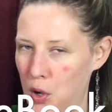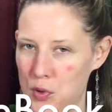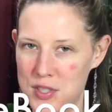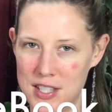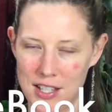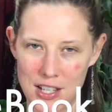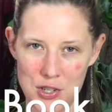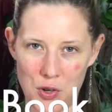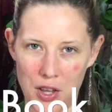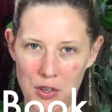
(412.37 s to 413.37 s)
post
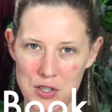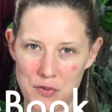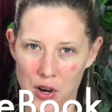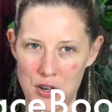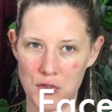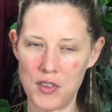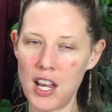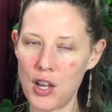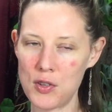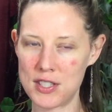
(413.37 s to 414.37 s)
trailers for our new
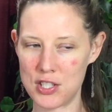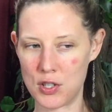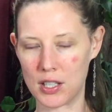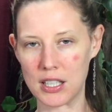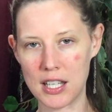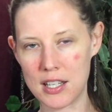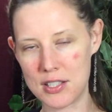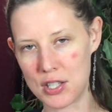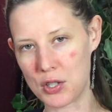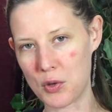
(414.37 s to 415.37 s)
videos that you can
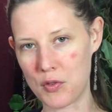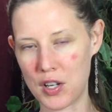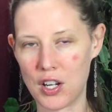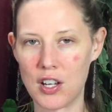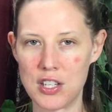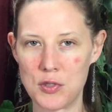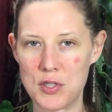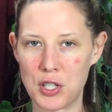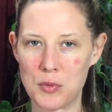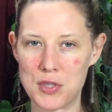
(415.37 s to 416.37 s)
link to over here on
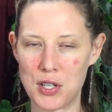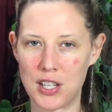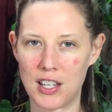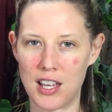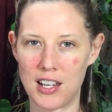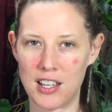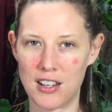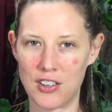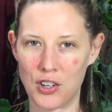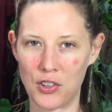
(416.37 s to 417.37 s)
YouTube, so you can kind of
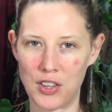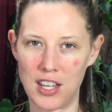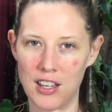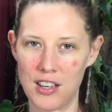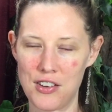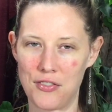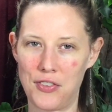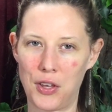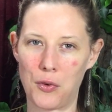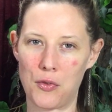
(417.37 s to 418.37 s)
get an early
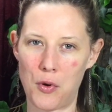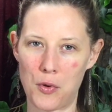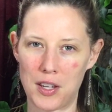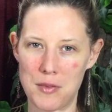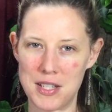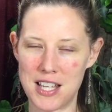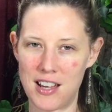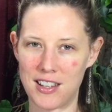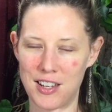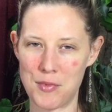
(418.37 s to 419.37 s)
view of what we're going to be
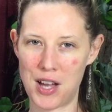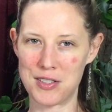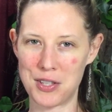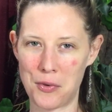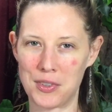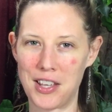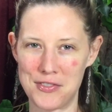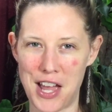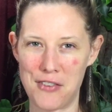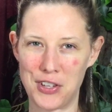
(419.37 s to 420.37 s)
talking about. So we'd
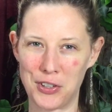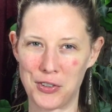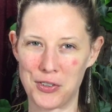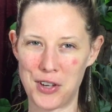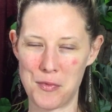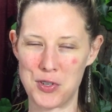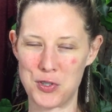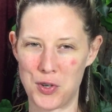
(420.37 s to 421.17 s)
love to have you come and